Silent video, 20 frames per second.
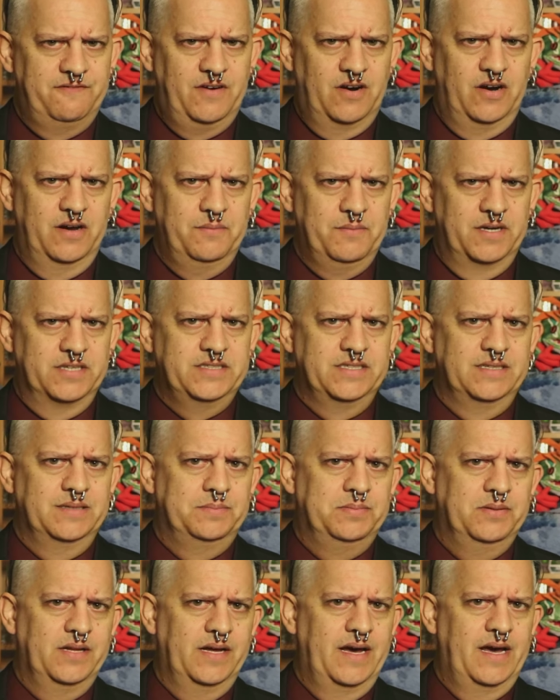very much into
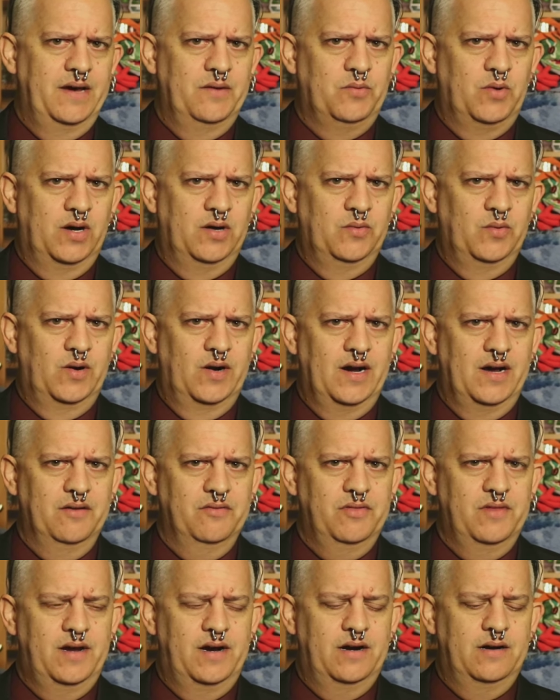play while we're
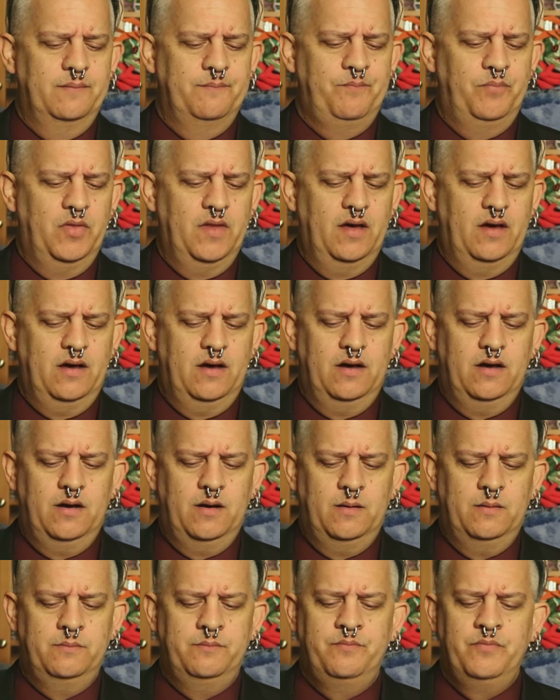out there.
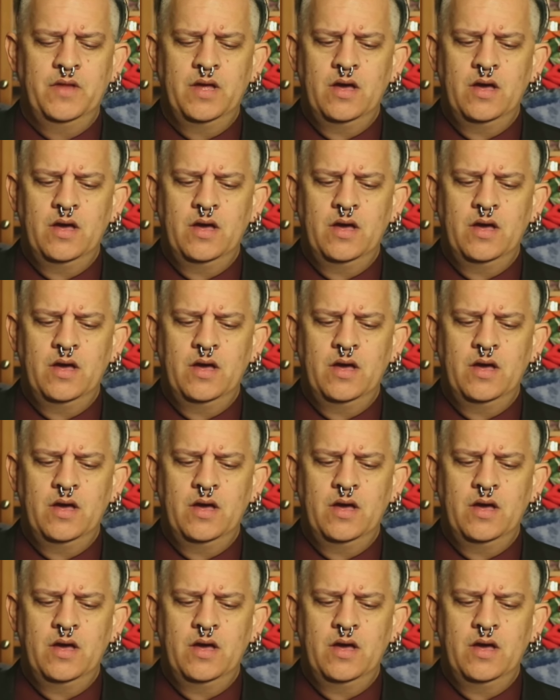Um,